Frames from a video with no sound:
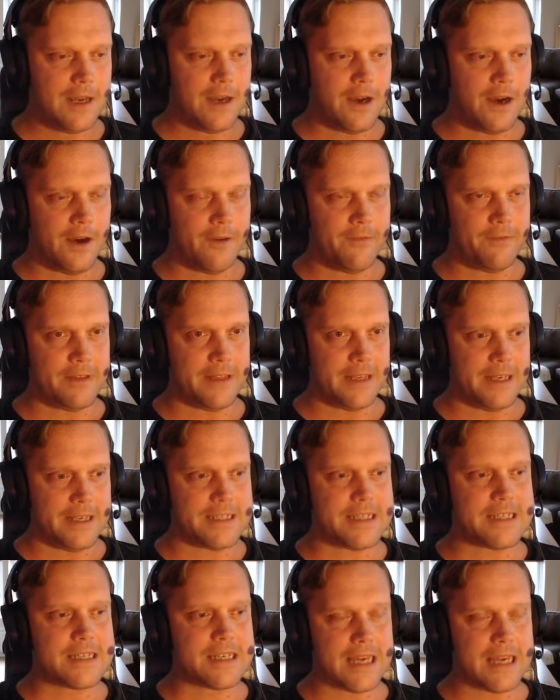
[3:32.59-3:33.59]
of the
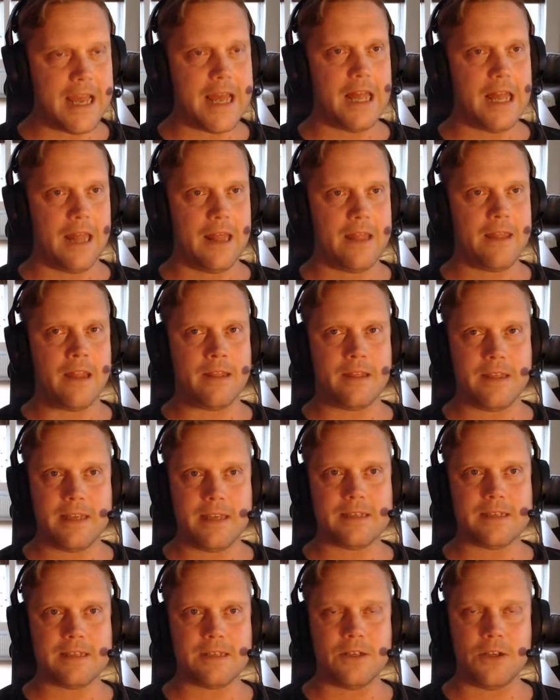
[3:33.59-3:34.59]
skill that
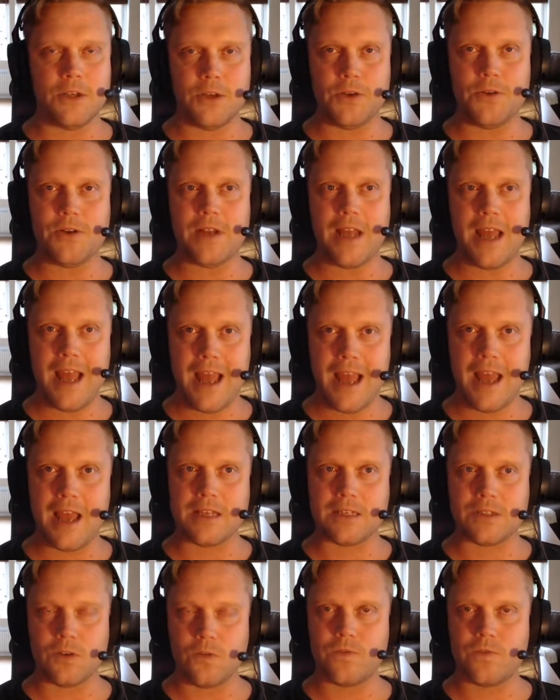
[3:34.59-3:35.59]
this dude
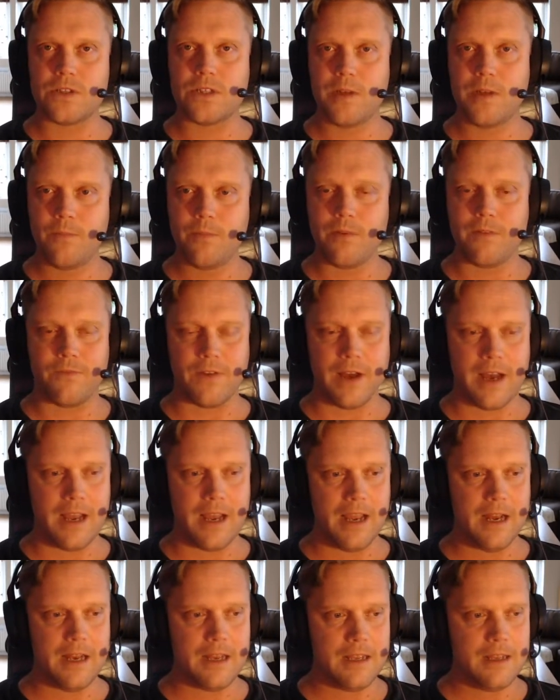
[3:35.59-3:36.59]
has.
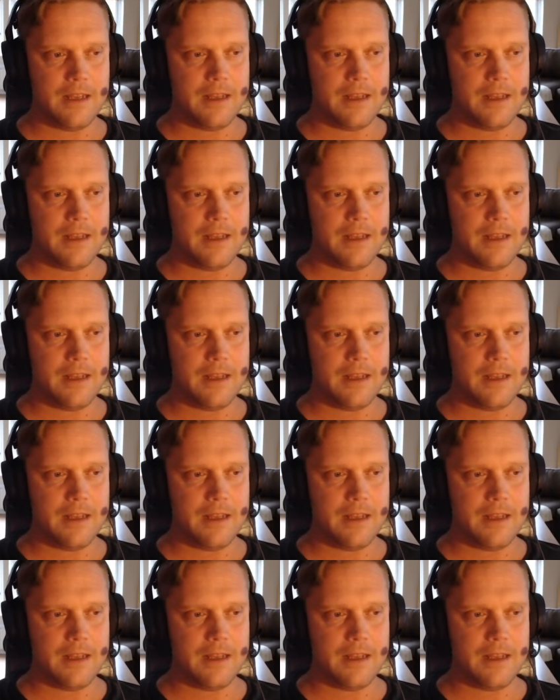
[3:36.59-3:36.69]
Oversimplified.